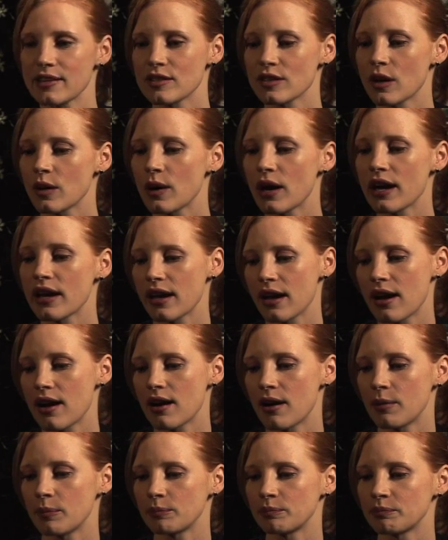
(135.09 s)
So
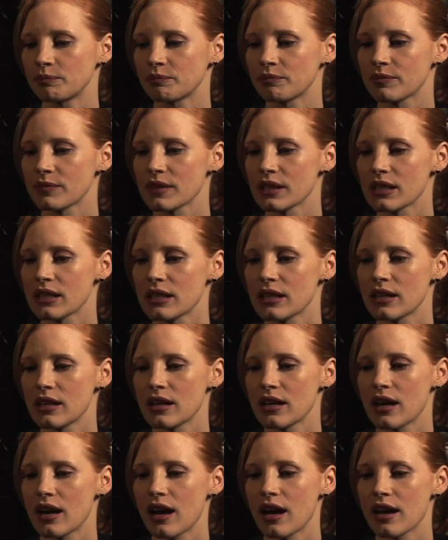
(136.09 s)

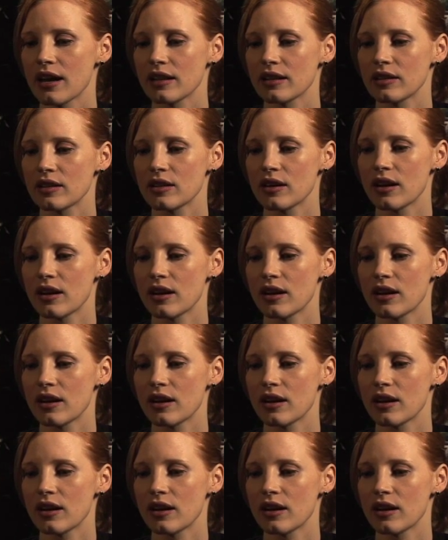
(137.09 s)
I